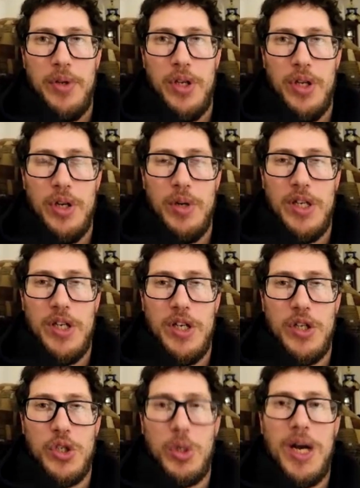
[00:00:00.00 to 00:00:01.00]
You don't need to
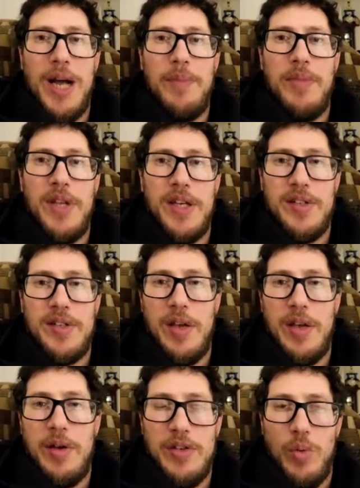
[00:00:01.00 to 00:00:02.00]
describe things
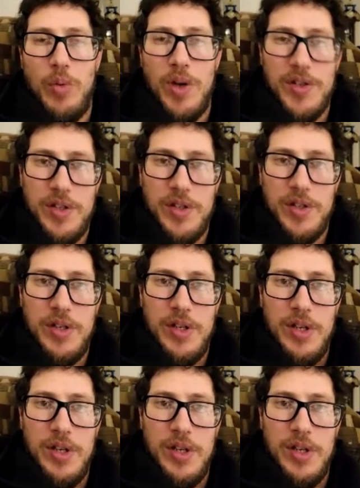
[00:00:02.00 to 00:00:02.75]
as it wasn't.